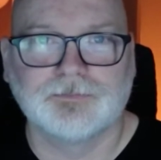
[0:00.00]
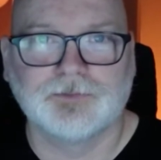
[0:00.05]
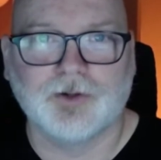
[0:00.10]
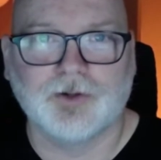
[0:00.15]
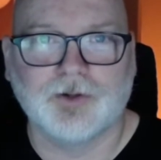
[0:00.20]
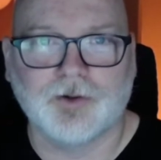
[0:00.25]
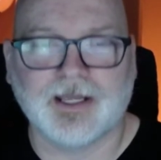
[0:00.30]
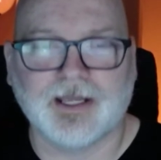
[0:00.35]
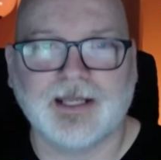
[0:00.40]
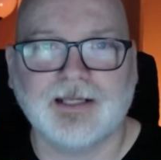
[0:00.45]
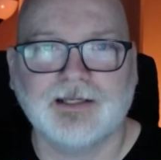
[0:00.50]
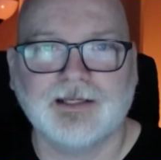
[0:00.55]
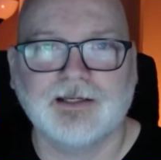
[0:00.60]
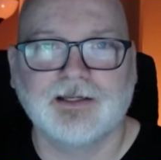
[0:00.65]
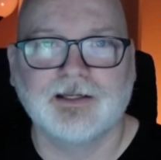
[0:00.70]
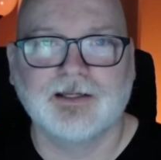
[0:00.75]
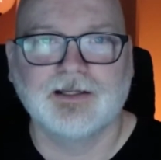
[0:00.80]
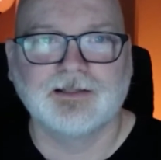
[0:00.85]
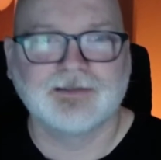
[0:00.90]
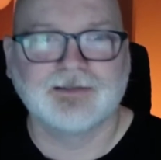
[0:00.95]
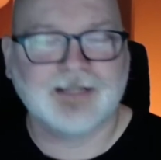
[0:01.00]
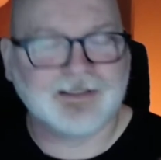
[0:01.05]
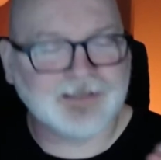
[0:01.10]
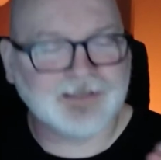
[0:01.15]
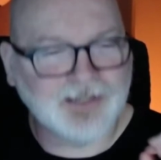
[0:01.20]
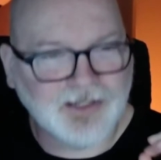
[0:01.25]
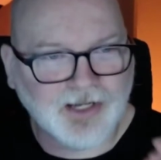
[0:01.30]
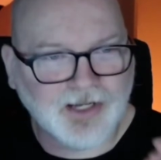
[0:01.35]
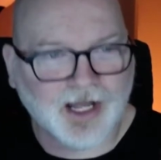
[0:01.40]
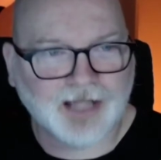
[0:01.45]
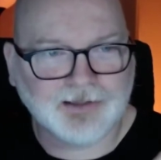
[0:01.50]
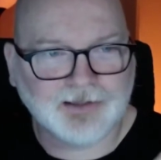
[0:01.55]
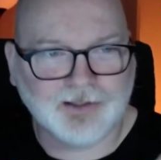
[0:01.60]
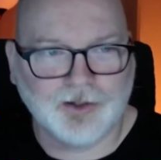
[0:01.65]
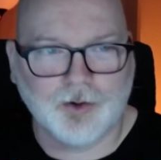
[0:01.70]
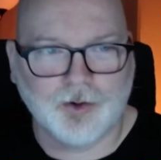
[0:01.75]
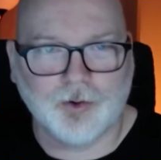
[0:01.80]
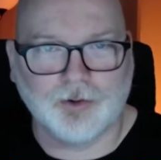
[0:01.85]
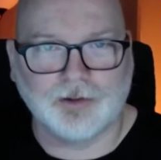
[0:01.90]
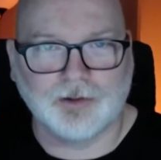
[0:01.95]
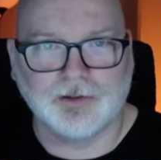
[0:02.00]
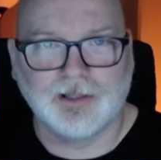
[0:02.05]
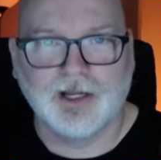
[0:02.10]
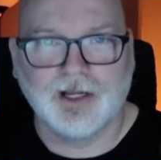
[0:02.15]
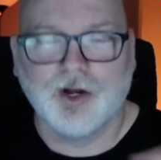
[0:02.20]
Okay? That's not the goal.